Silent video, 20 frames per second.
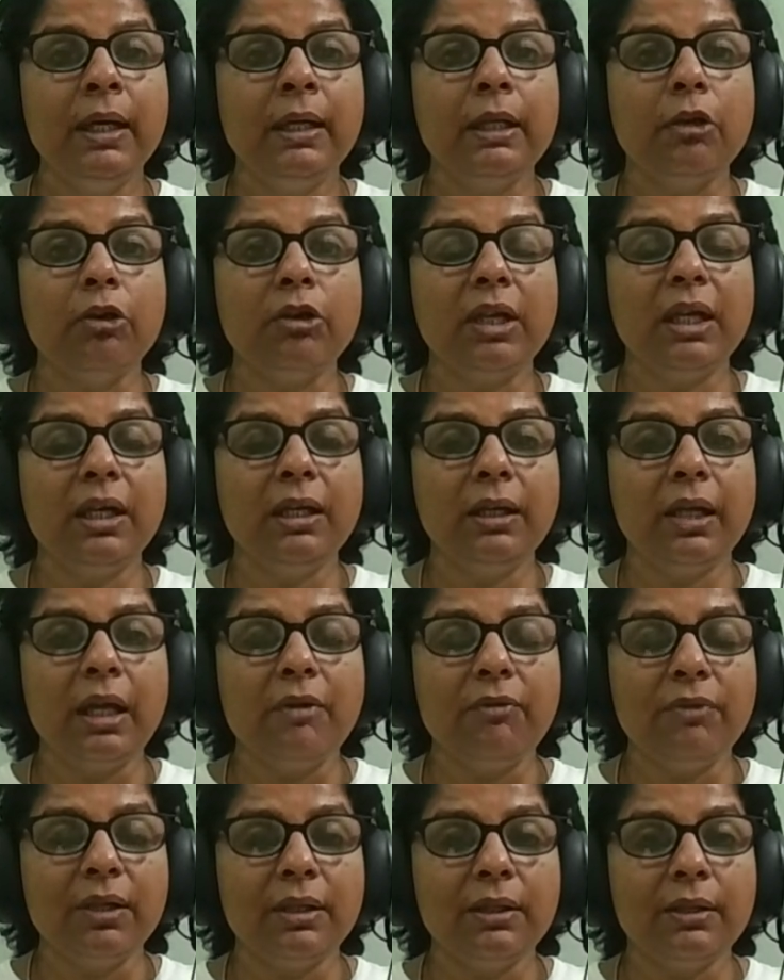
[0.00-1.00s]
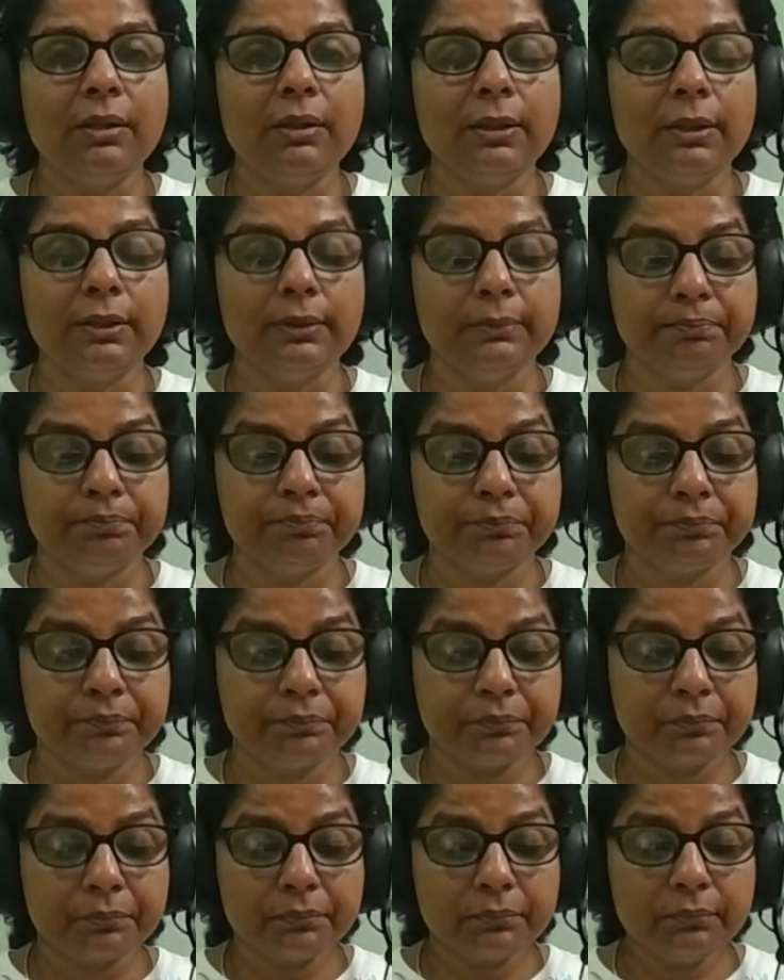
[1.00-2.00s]
Now, King David. Um,
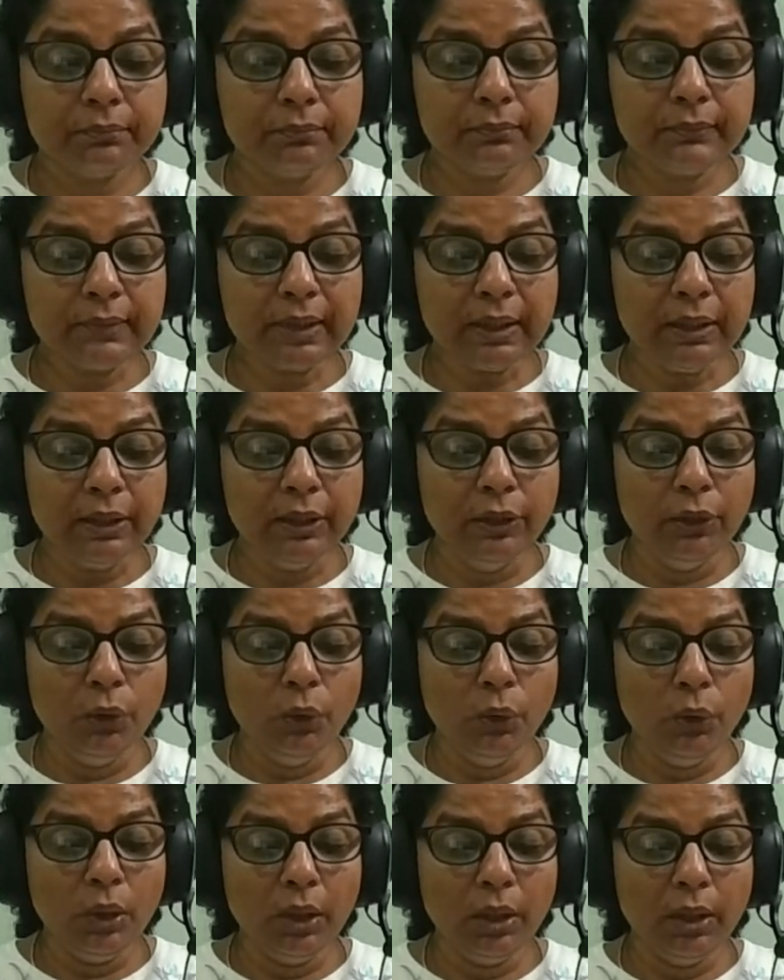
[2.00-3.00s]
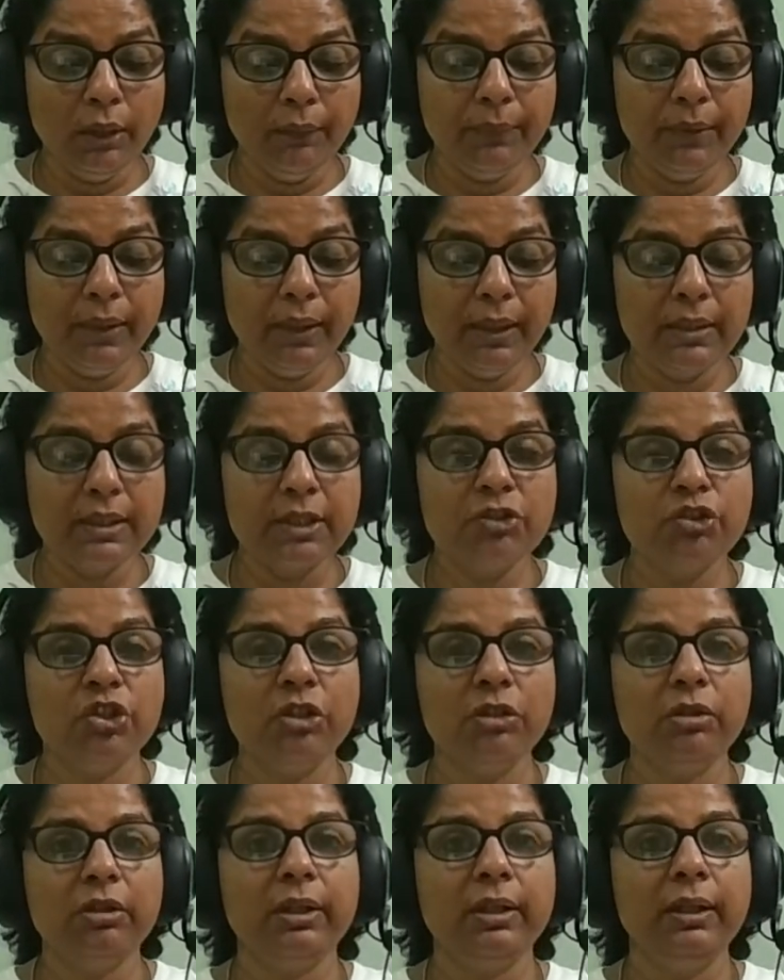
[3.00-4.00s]
you know um, his
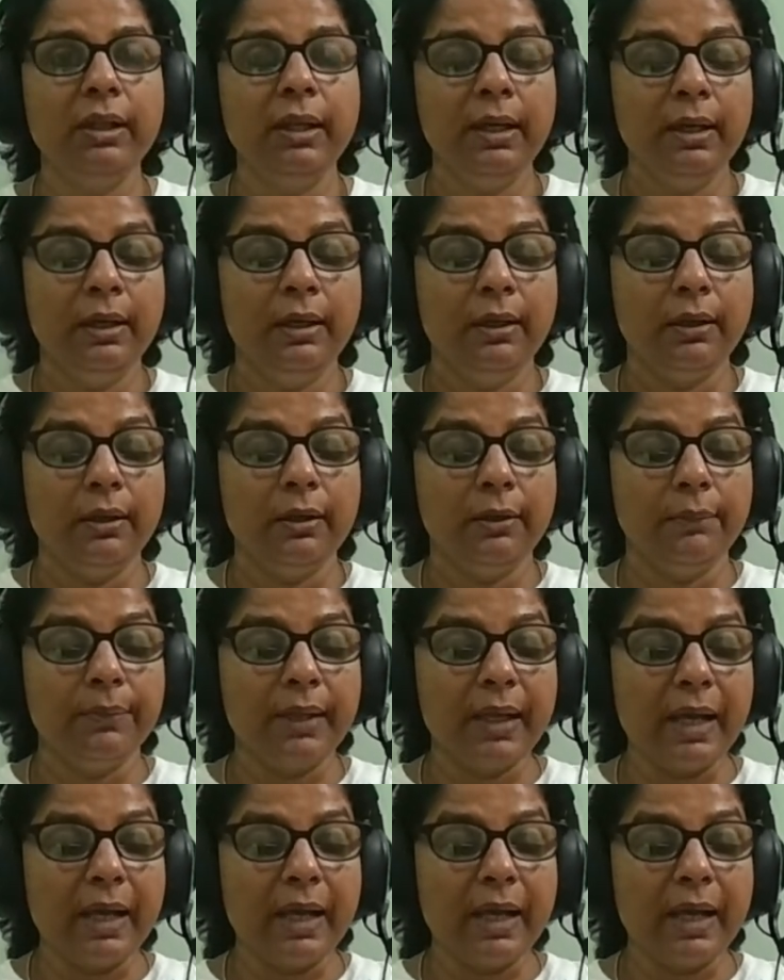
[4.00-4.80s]
children um,